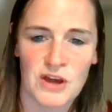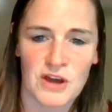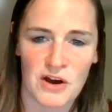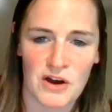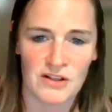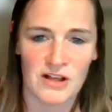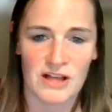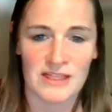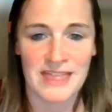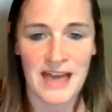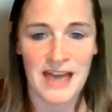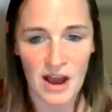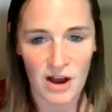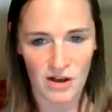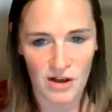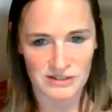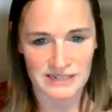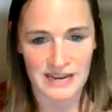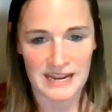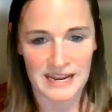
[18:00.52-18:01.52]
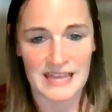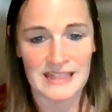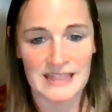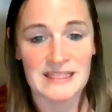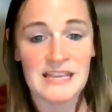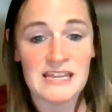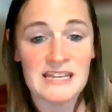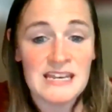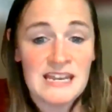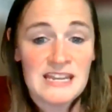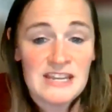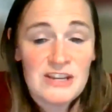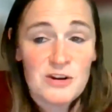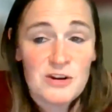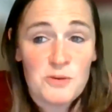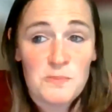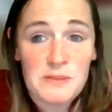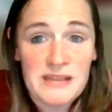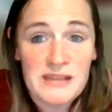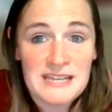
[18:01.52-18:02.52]
that holiday. And then
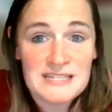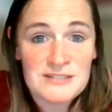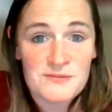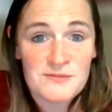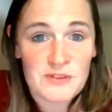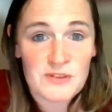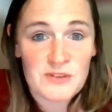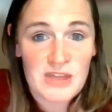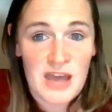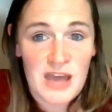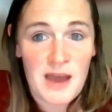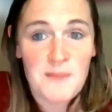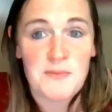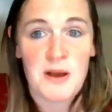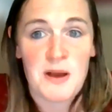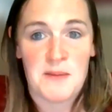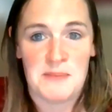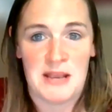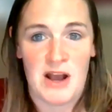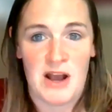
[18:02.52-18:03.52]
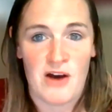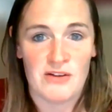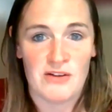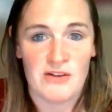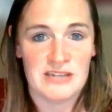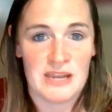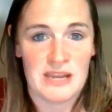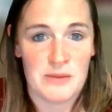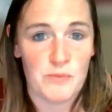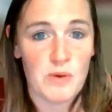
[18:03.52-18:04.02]
your plans for the upcoming holiday.